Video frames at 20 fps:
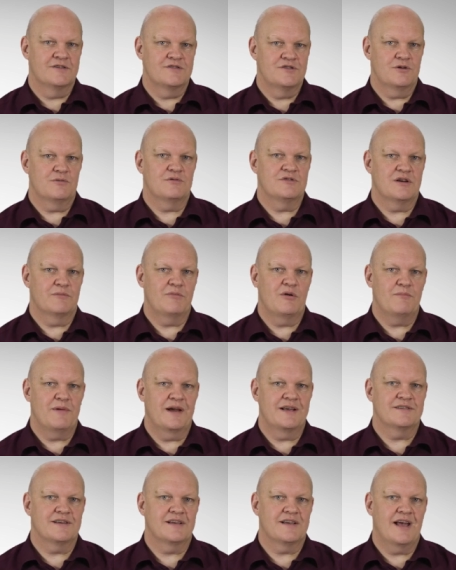Until someone
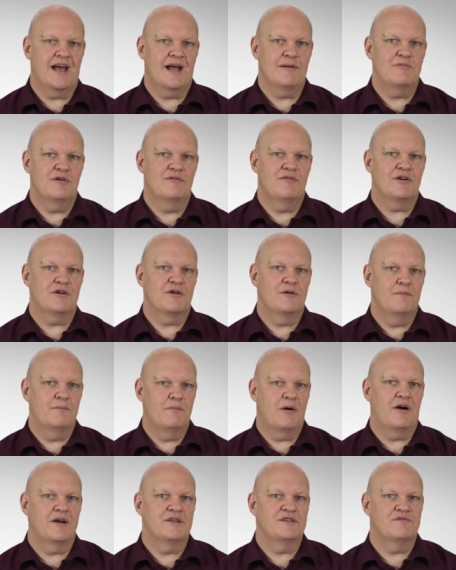makes a camera that
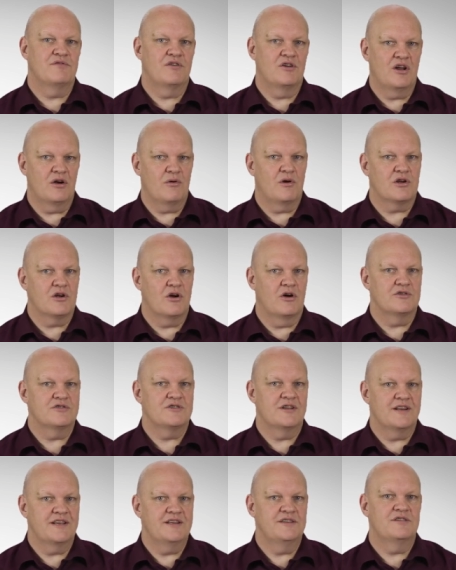combines the lower
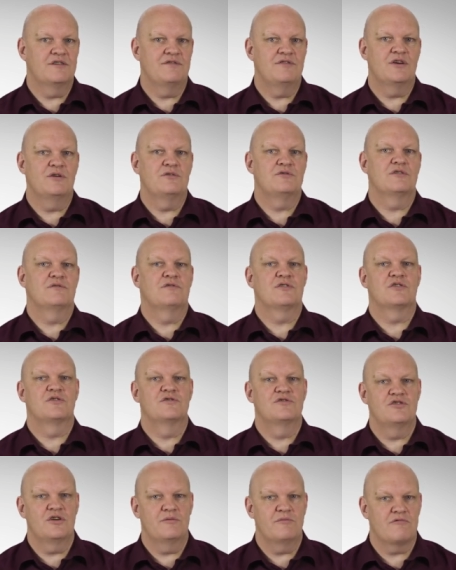cost and ease of use of the
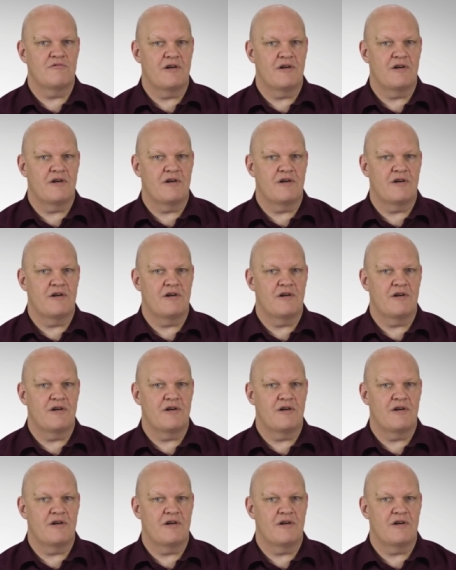consumer